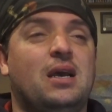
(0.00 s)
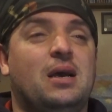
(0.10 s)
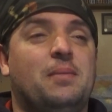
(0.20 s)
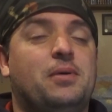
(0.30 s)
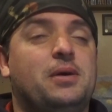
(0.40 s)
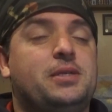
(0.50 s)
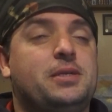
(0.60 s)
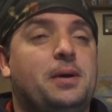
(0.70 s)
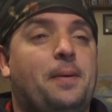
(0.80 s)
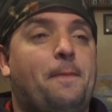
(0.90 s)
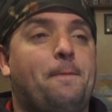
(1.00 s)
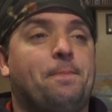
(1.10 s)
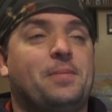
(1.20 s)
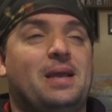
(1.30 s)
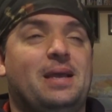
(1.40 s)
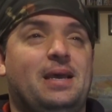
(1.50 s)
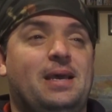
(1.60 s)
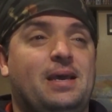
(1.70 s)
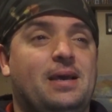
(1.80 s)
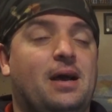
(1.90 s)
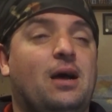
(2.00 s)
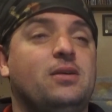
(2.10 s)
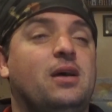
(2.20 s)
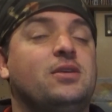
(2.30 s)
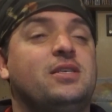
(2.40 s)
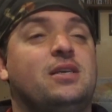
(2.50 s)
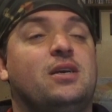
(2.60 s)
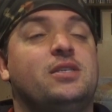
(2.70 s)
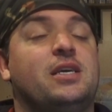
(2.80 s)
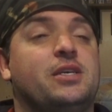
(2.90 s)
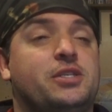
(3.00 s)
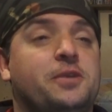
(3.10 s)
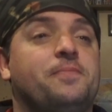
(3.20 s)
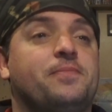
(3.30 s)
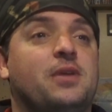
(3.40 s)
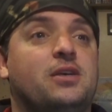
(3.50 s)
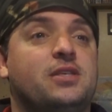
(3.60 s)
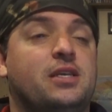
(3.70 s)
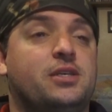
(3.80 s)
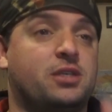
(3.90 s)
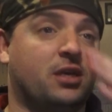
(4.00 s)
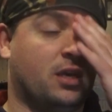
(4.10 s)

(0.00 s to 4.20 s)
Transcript: But I'll say this. I'll say this.